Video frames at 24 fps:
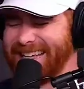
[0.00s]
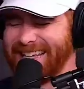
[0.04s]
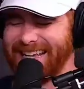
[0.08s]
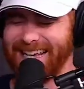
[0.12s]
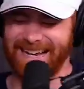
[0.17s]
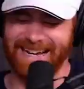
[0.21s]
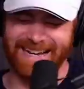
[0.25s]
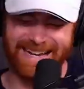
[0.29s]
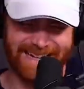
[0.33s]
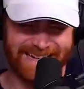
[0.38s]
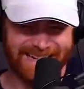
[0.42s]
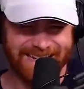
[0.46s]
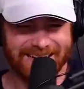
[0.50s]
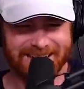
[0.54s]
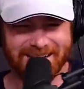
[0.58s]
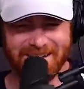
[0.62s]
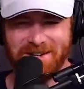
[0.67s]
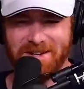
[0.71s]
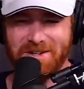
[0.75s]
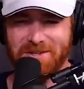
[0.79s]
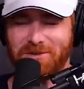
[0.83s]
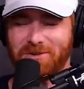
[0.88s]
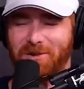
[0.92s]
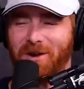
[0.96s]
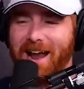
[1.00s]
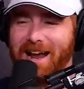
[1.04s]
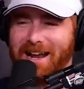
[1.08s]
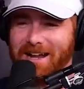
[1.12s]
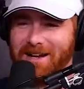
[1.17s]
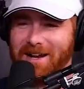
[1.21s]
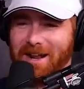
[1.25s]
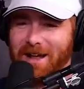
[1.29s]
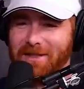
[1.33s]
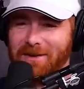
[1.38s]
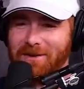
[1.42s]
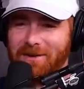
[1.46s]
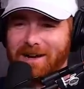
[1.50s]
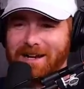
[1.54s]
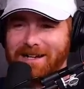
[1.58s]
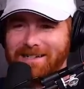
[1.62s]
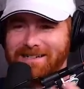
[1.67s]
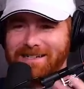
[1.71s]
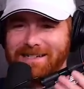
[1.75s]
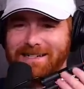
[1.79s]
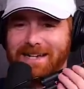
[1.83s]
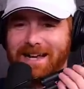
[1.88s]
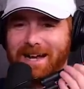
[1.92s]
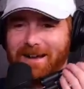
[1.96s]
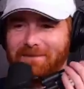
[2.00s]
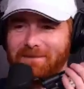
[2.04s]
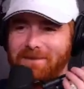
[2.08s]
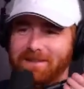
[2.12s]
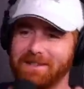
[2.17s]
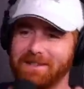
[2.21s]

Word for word: Yeah. Try another ATM.